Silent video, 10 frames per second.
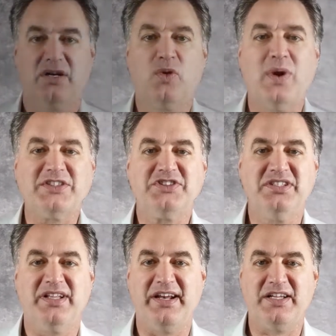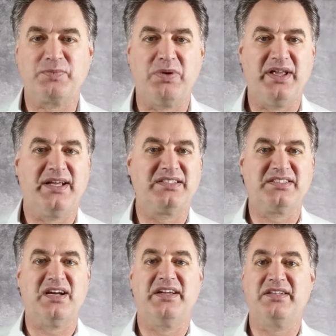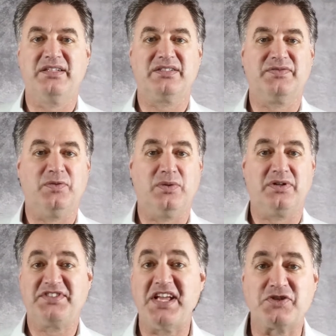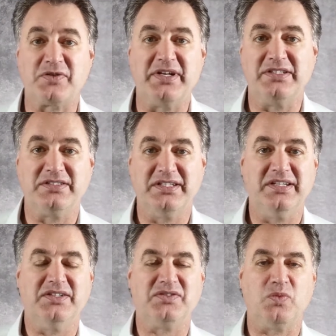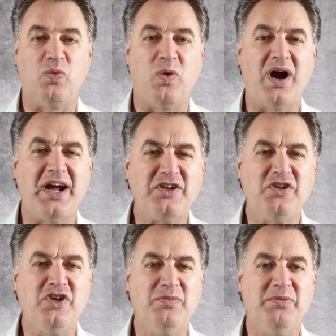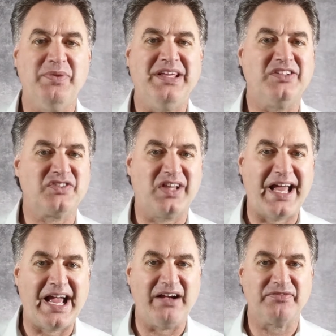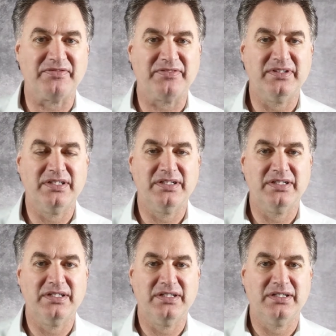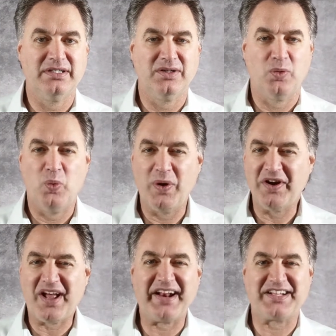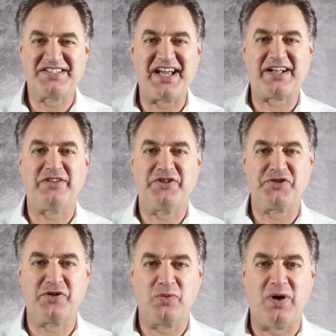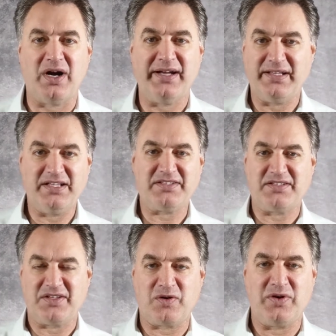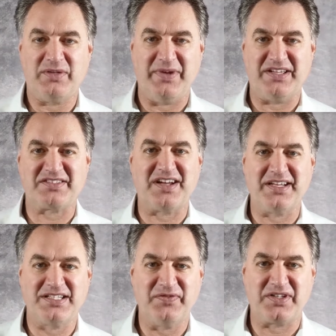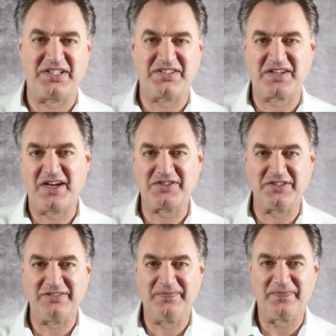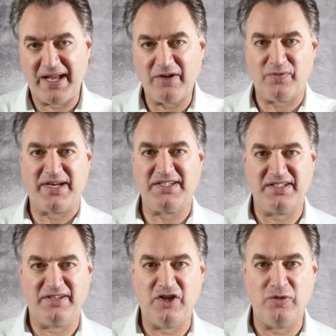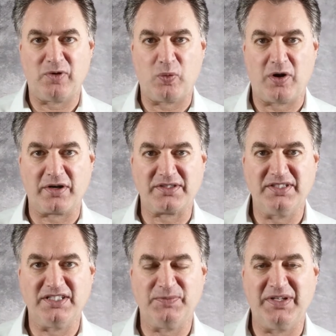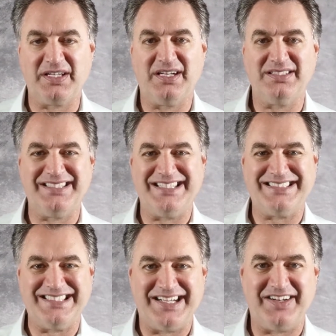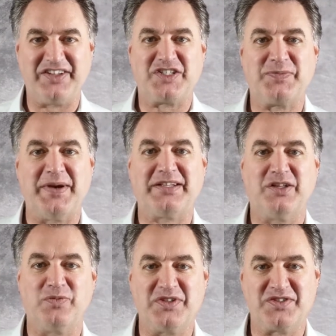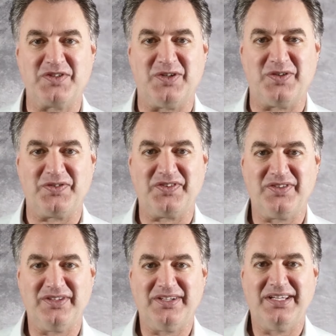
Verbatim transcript: A question that has plagued scientists for centuries is, why do human beings laugh? We're not exactly sure why, and this isn't going to be a scientific discussion. The main reason humor works is because it's an unexpected result